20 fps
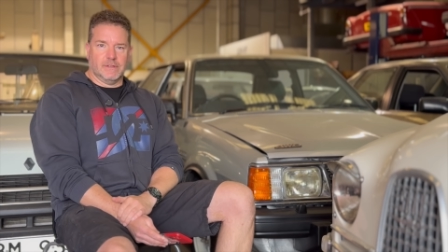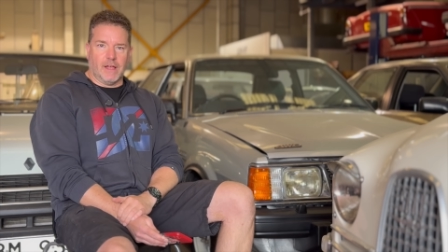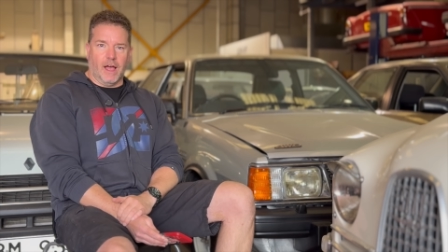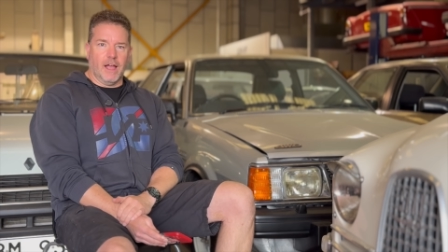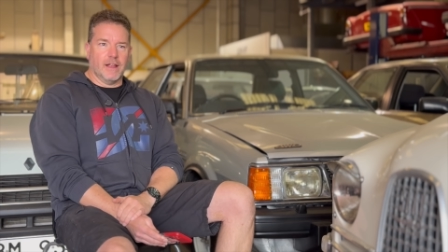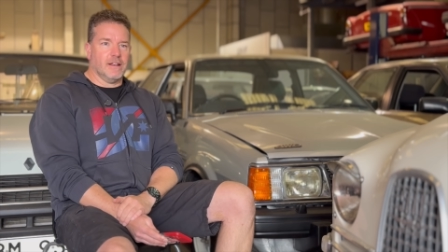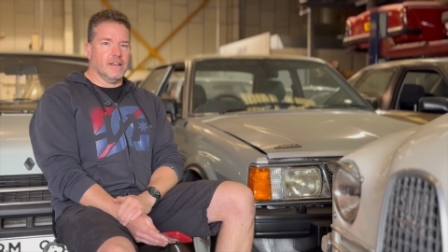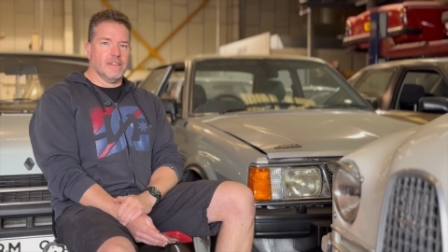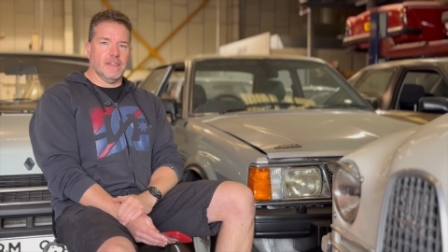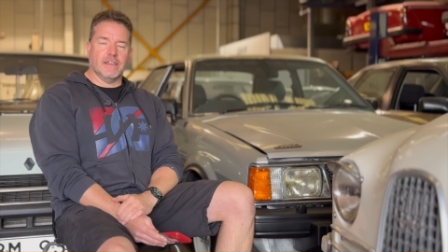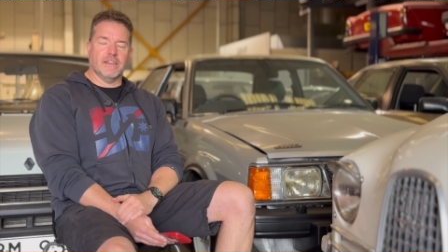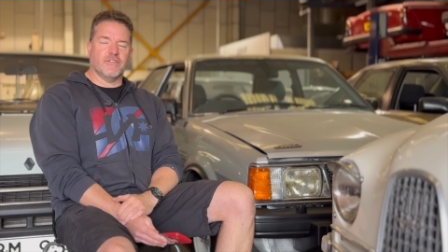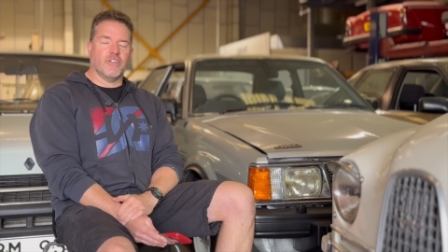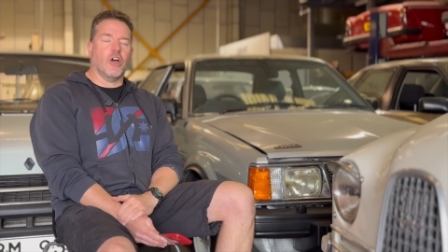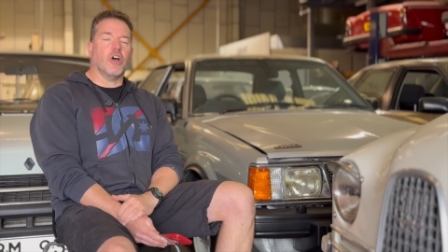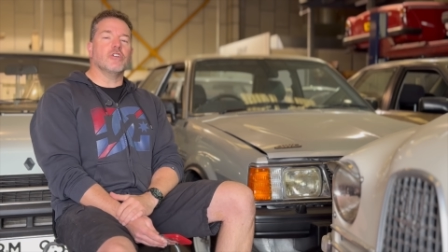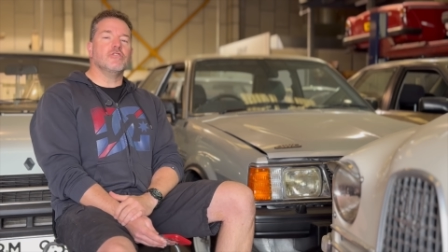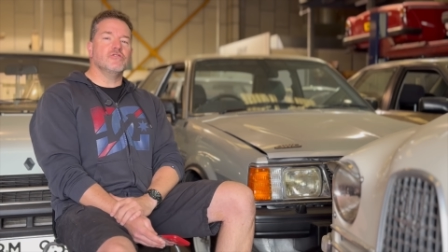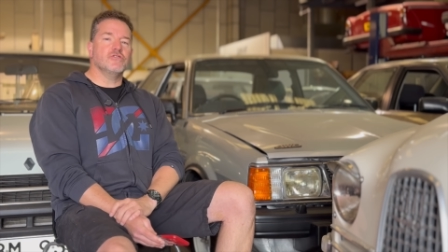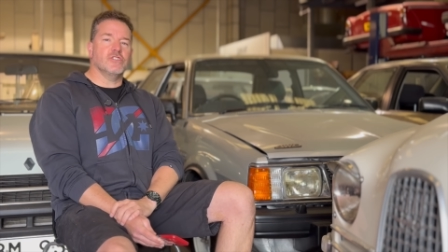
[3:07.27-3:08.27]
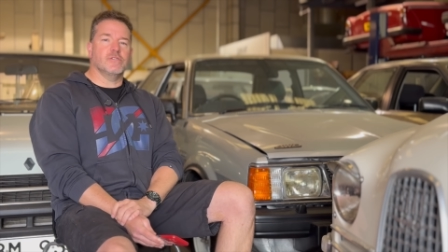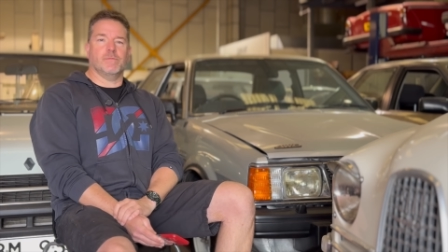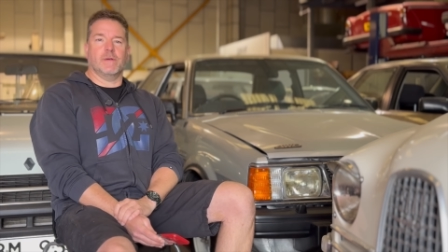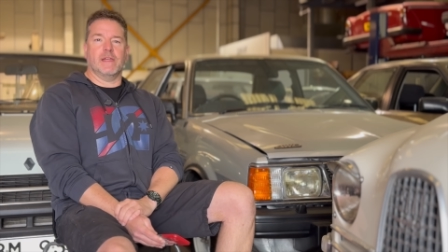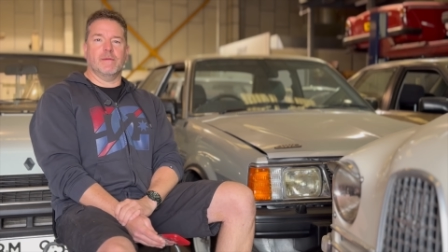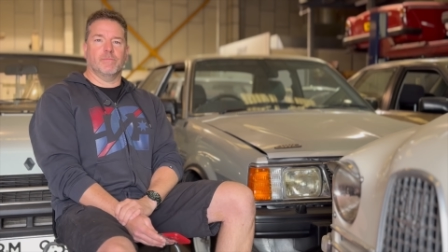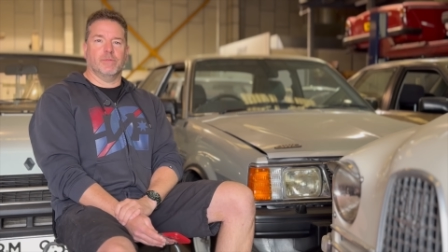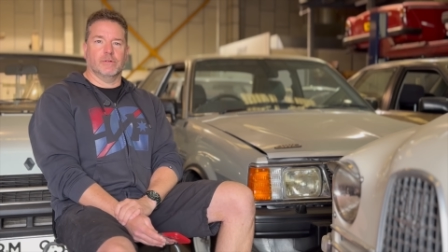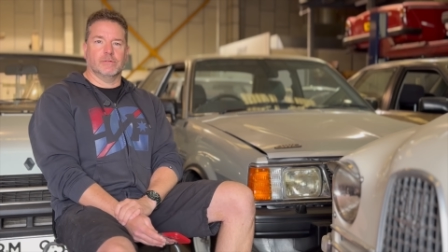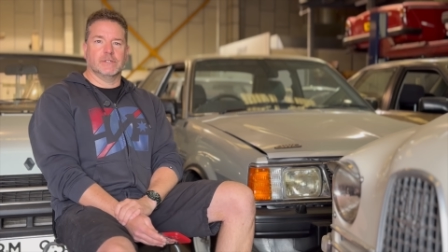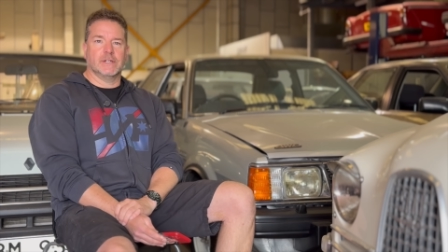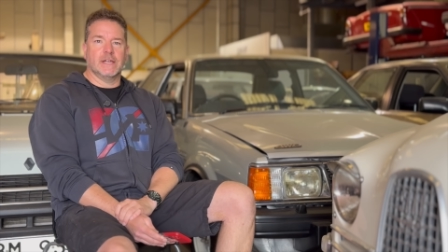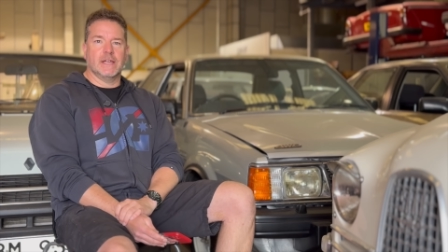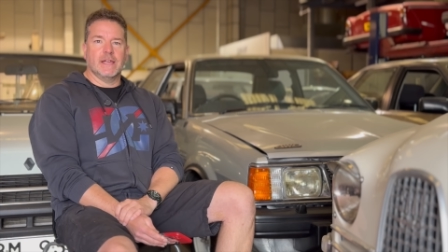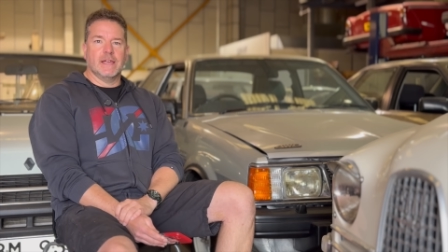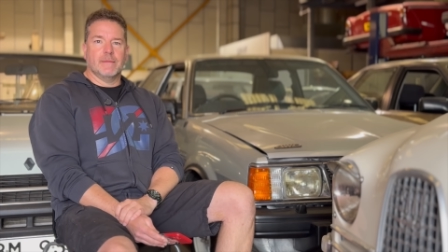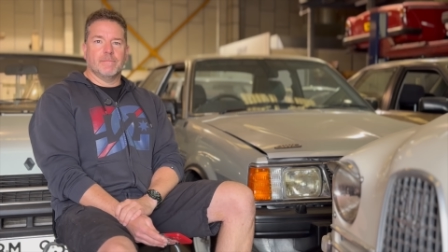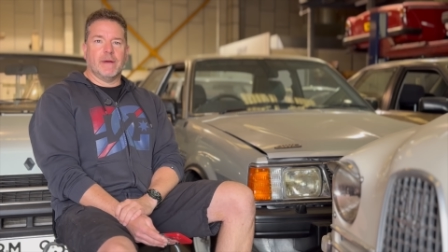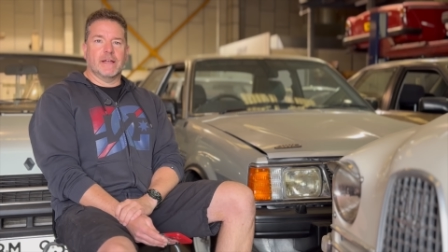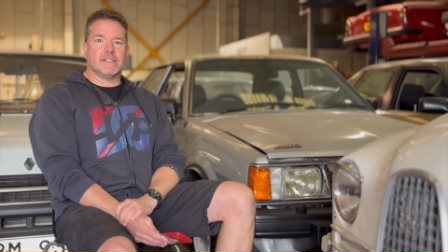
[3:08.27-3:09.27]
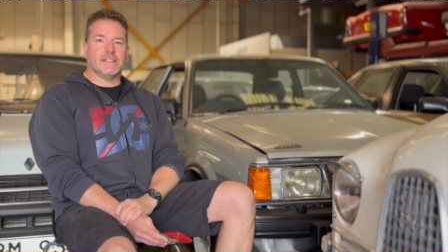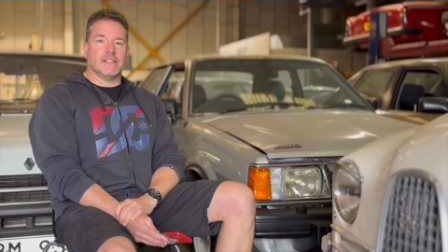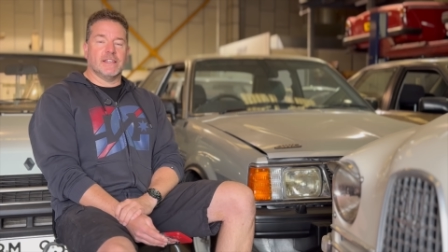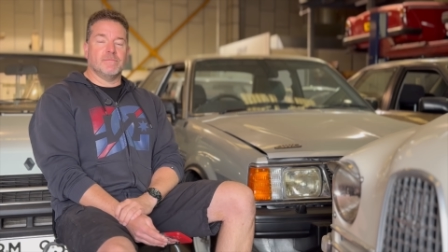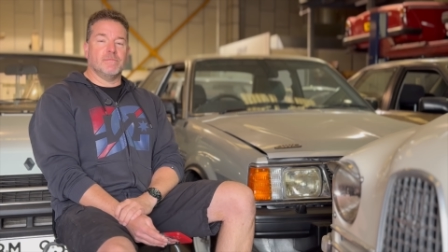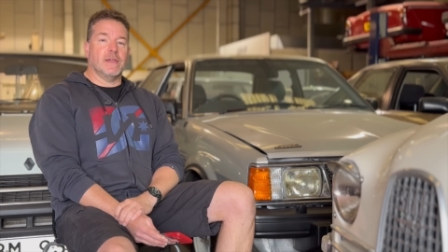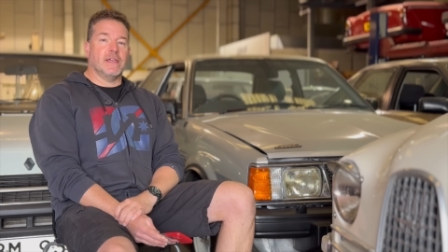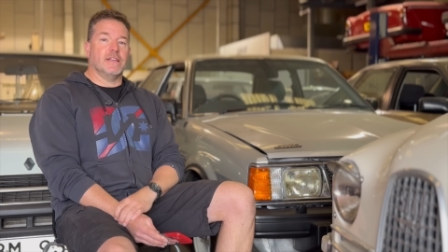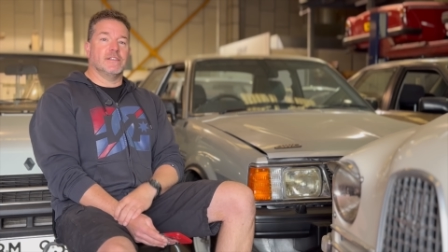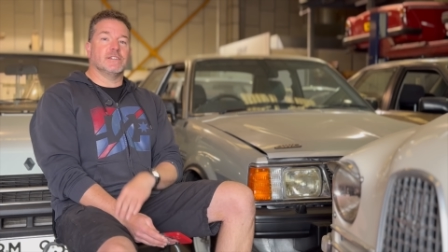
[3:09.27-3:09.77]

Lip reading: I can think of 100 people better than me.